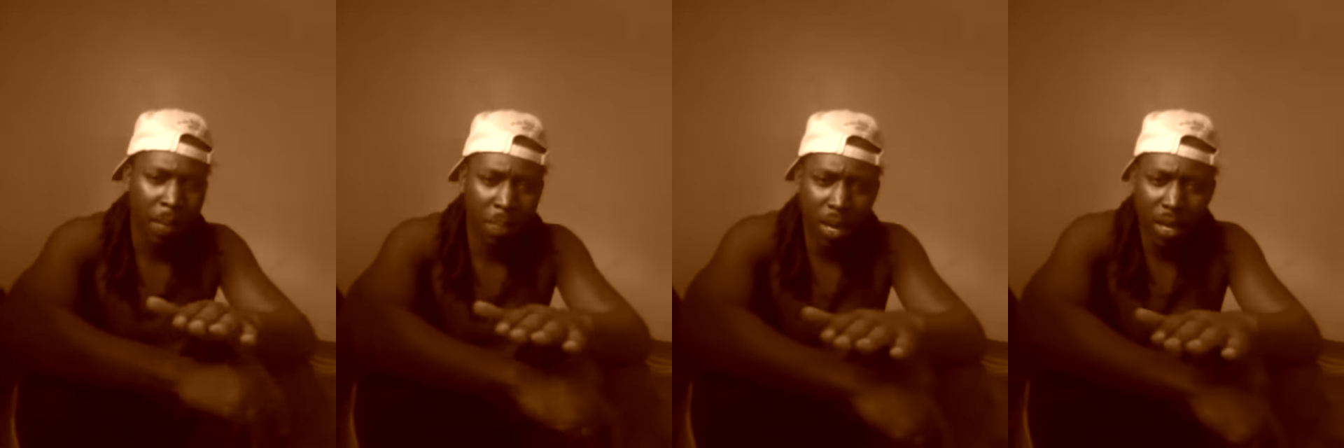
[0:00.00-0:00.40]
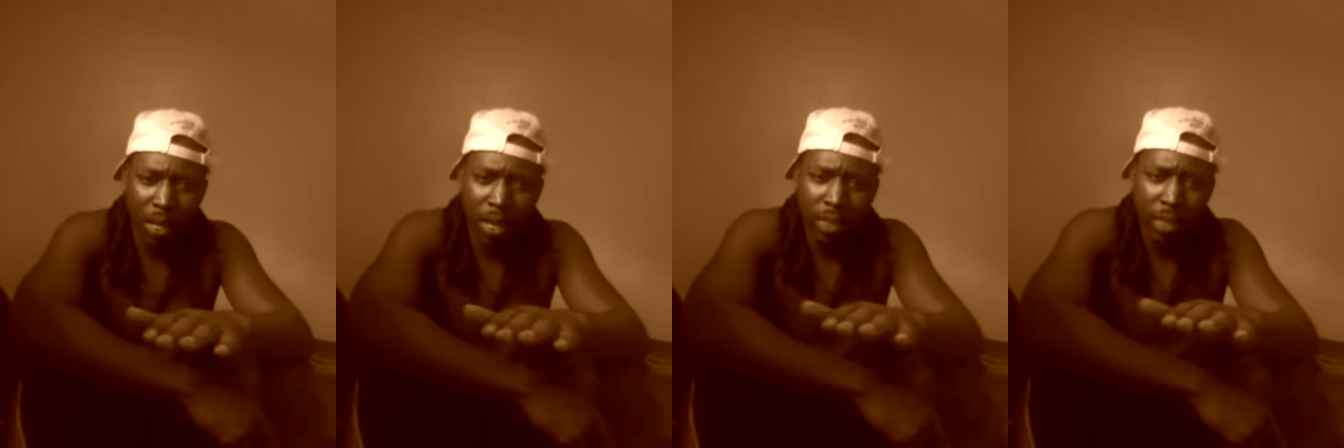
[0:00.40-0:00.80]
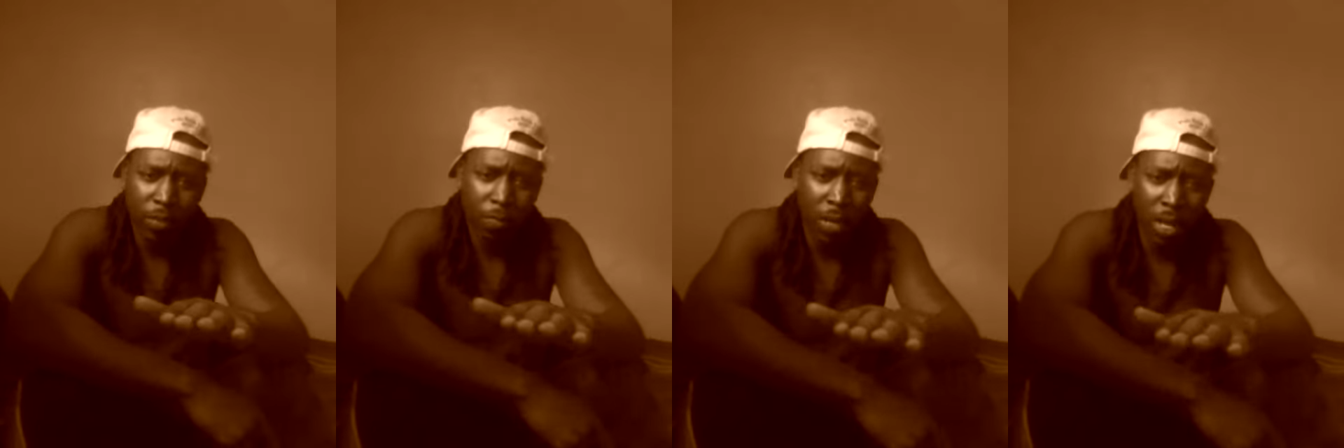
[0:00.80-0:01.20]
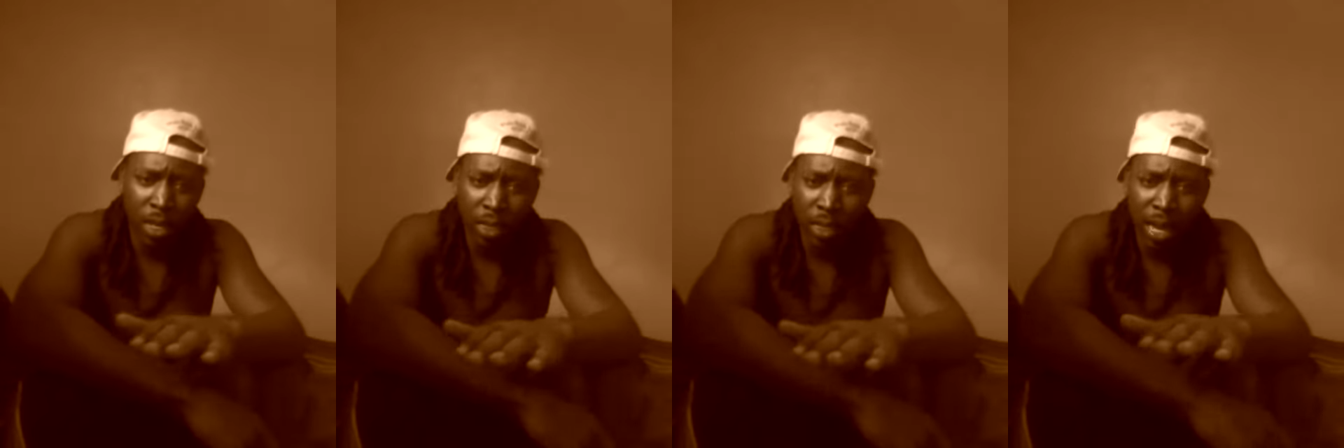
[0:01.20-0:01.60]
Because these
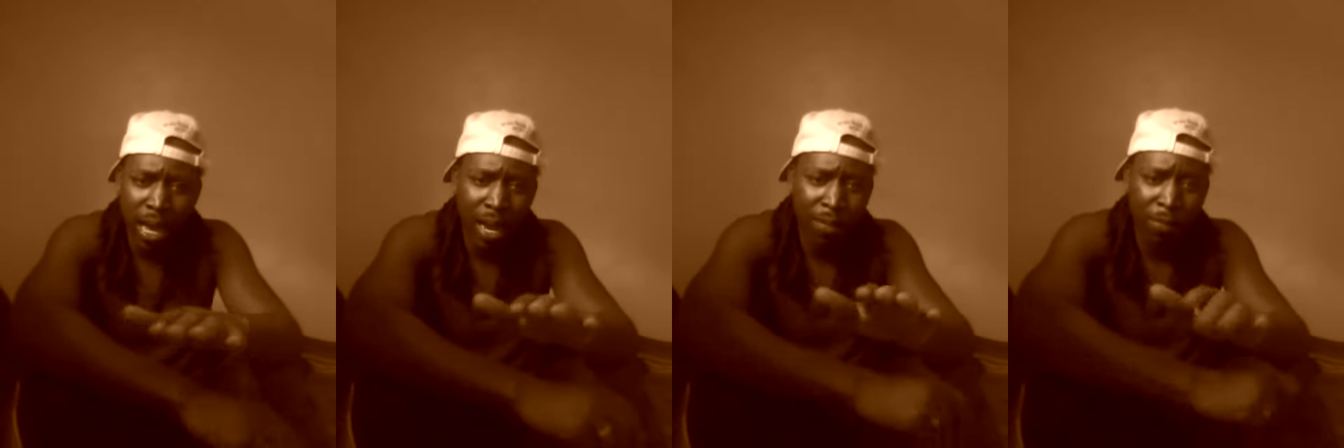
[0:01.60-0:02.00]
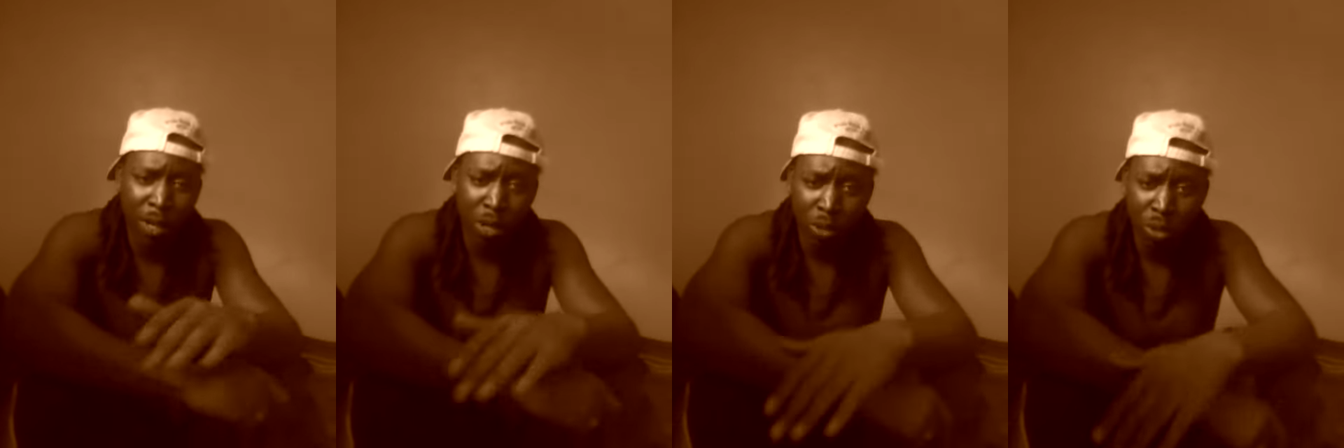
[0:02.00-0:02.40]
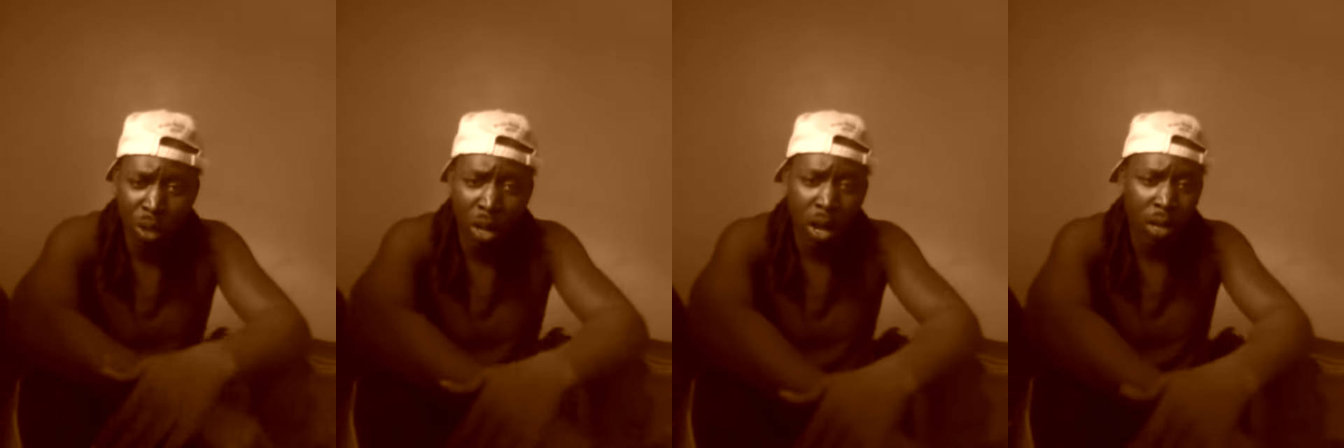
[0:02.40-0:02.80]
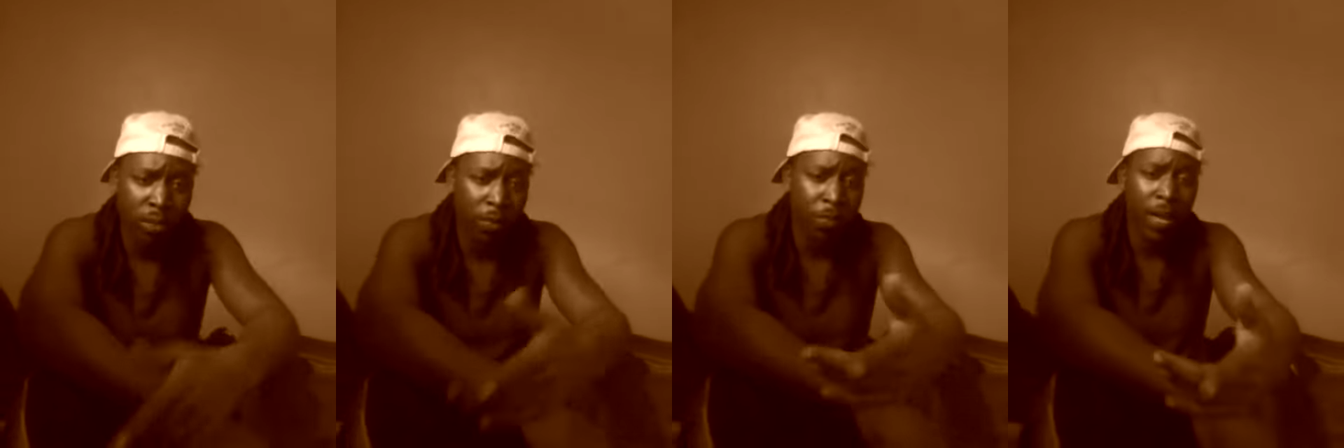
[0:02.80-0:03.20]
feelings that I feel so hard
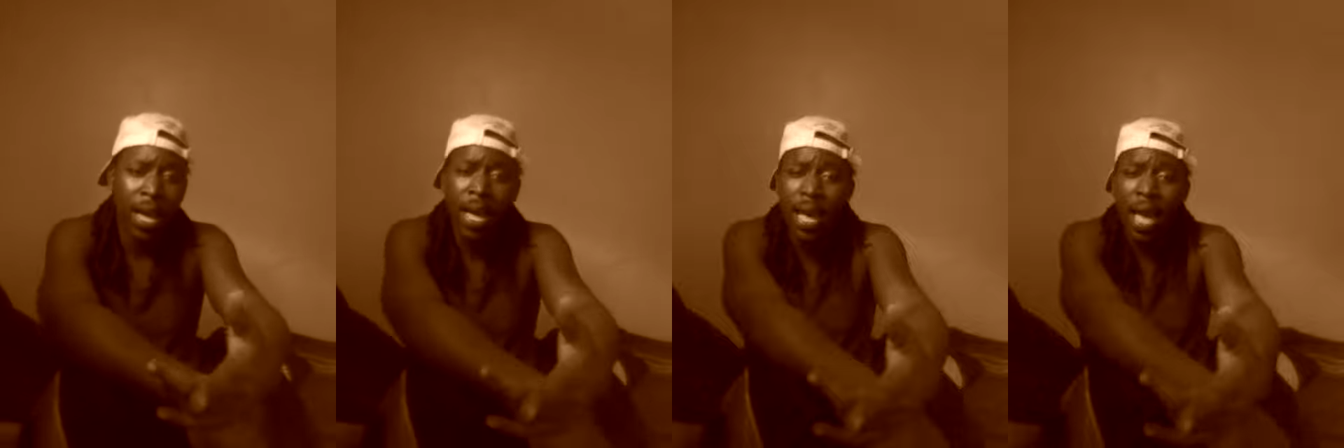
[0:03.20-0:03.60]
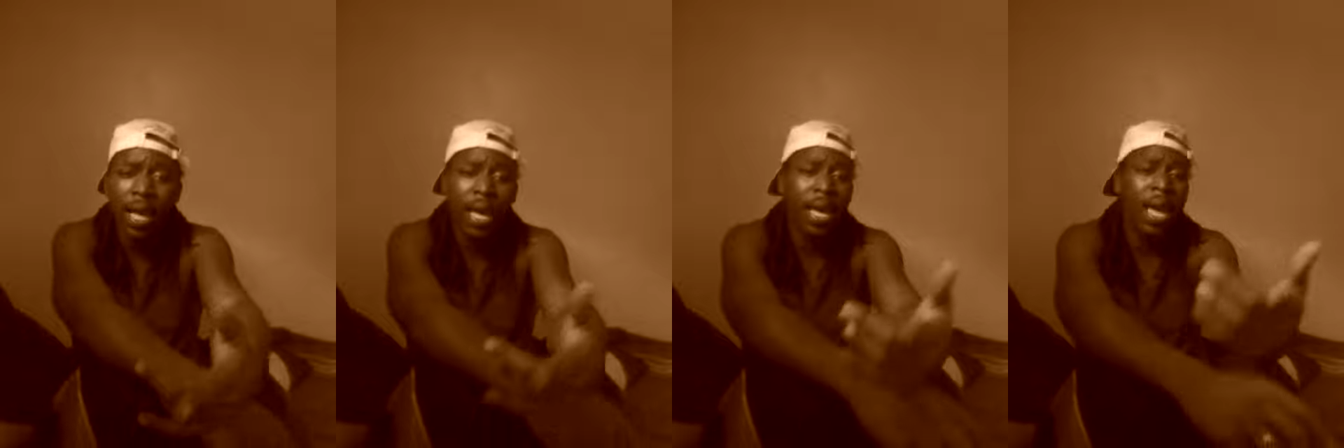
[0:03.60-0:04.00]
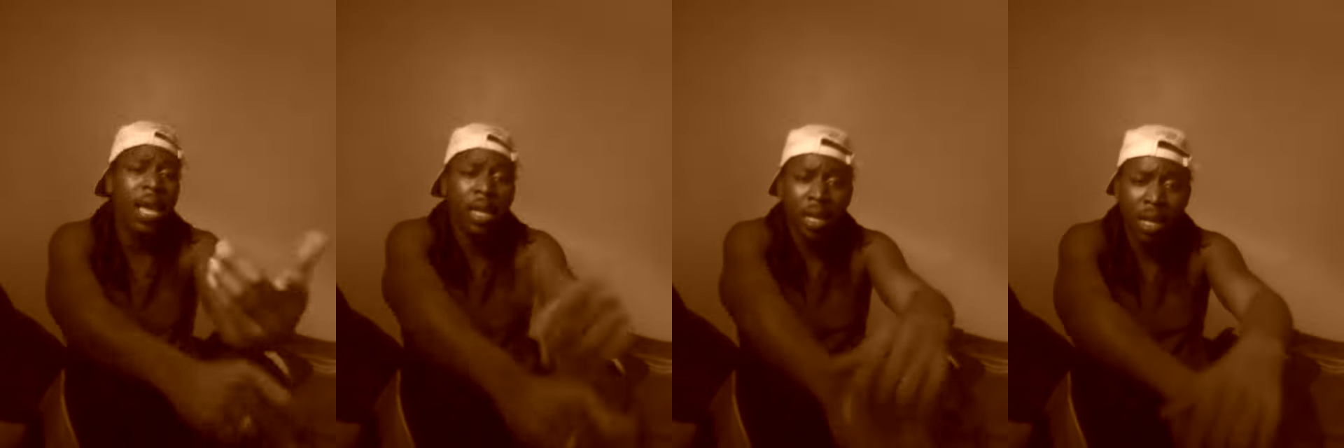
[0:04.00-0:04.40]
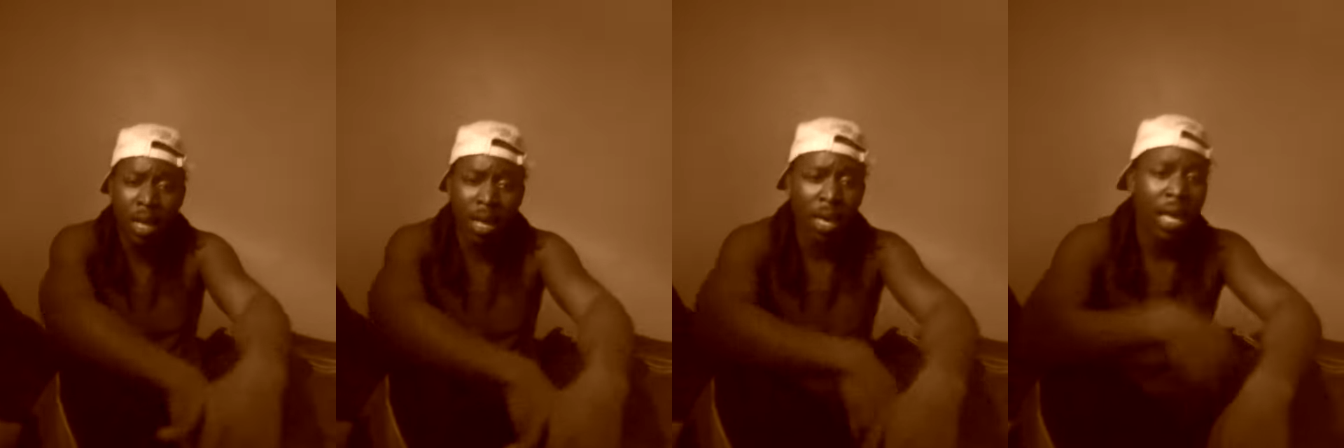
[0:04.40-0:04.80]
to find.
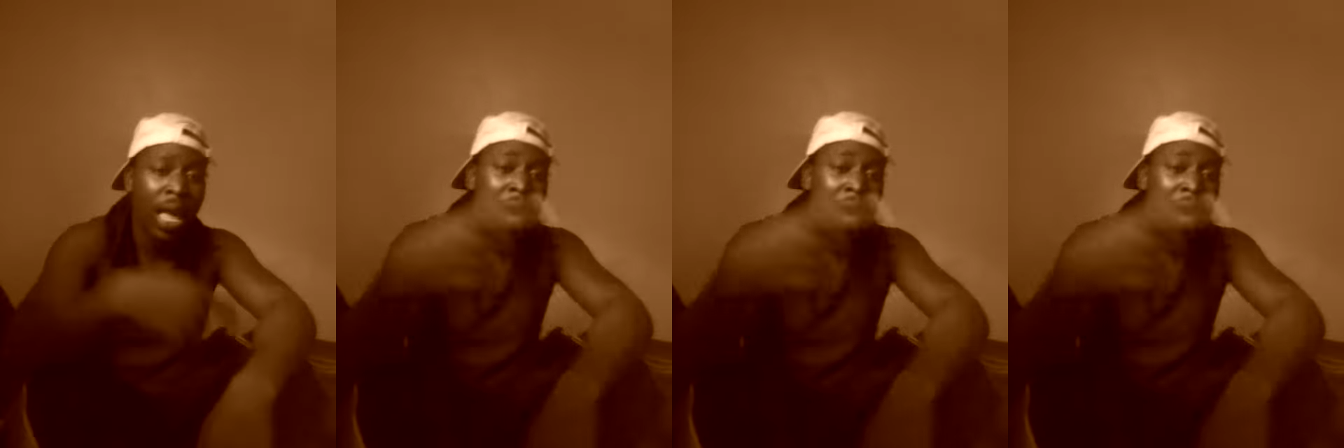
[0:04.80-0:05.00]
Yeah.